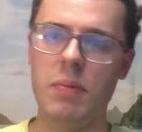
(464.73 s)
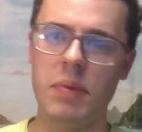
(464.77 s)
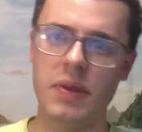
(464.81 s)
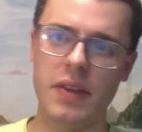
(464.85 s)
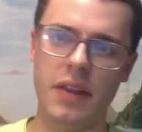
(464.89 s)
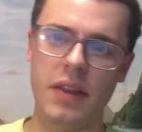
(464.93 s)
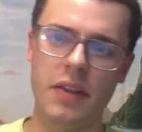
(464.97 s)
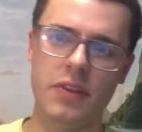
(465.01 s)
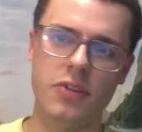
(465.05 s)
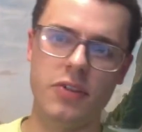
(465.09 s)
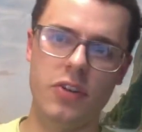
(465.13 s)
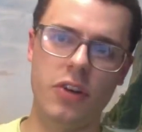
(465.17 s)

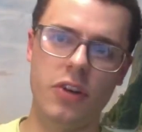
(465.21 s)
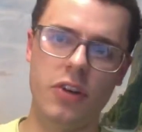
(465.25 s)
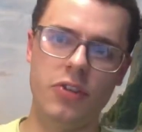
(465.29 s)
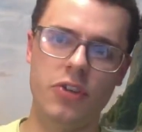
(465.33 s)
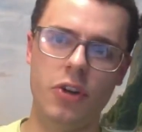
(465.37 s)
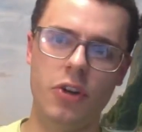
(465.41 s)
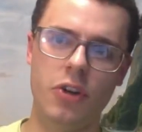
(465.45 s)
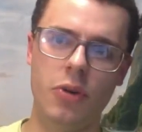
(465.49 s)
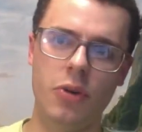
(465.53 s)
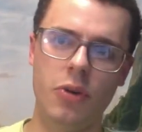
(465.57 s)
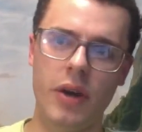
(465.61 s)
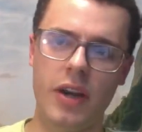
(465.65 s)
But then there's
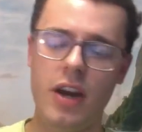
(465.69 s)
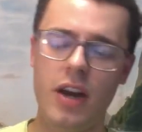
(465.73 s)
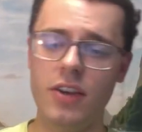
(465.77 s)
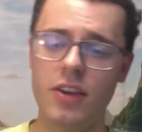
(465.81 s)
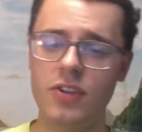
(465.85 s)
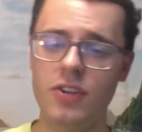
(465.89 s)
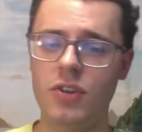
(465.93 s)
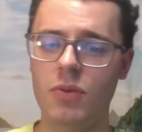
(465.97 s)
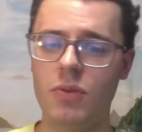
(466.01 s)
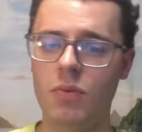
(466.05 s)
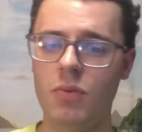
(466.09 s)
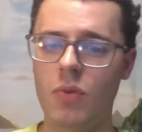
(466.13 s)
also a
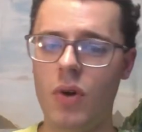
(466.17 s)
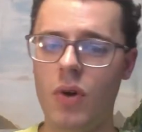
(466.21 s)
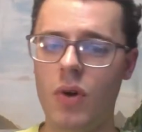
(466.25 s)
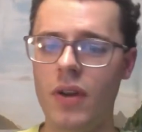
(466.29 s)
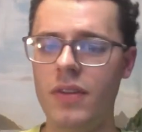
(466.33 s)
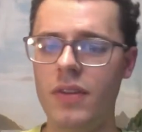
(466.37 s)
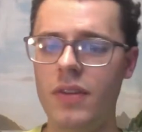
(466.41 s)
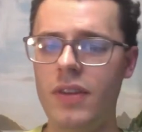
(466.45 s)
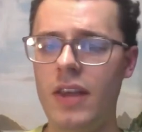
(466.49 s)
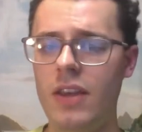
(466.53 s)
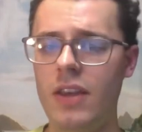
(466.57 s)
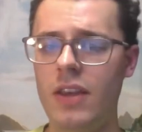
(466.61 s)
custom
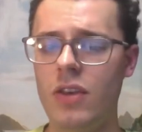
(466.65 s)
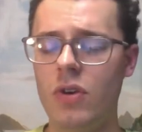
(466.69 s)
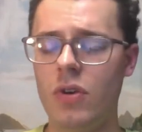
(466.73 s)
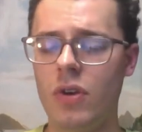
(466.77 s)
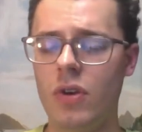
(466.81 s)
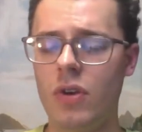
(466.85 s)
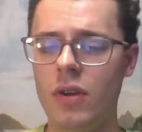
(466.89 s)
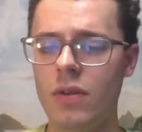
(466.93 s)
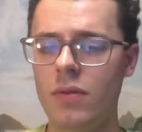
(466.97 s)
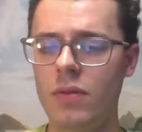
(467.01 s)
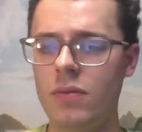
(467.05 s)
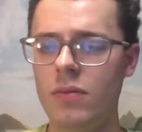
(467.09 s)
one that you
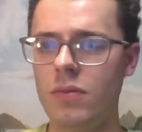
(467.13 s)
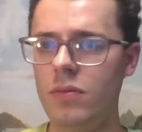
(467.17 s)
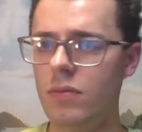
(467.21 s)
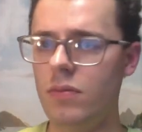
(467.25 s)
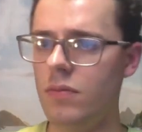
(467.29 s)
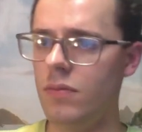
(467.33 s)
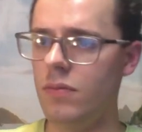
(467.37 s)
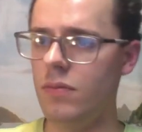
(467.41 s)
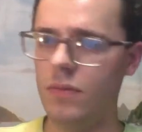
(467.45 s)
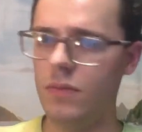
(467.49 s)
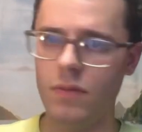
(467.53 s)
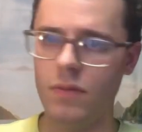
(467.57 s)
can
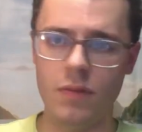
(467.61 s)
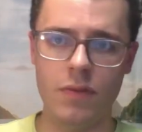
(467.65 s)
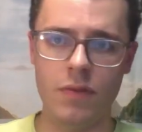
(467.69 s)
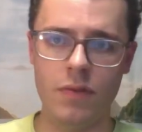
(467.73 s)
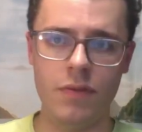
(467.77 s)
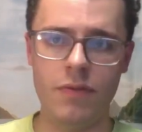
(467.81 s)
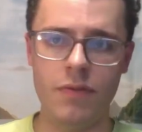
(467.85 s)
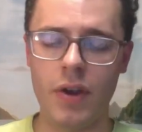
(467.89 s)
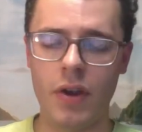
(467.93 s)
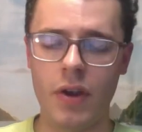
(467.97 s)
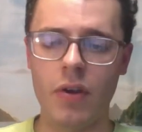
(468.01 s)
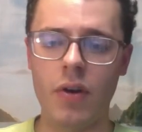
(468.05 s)

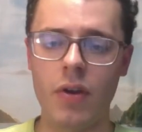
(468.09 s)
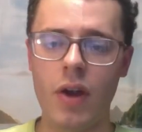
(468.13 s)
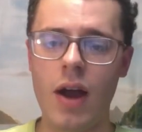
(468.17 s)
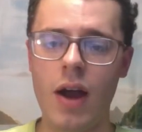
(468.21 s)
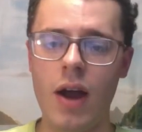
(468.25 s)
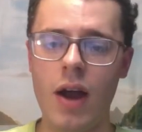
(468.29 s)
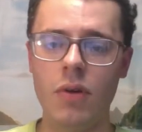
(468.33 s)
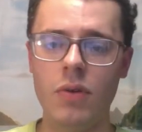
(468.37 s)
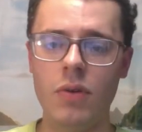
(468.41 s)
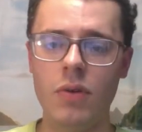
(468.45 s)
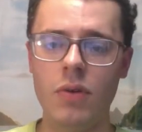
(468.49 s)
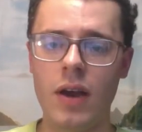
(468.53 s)
figure
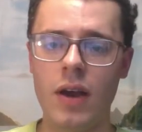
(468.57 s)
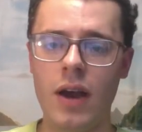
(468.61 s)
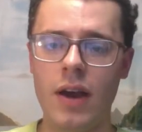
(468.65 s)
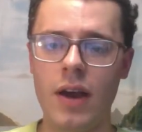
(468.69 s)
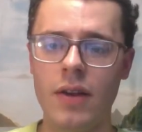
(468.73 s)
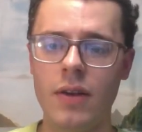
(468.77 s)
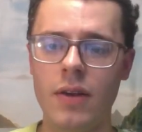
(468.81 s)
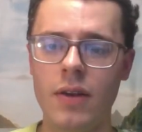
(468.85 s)
out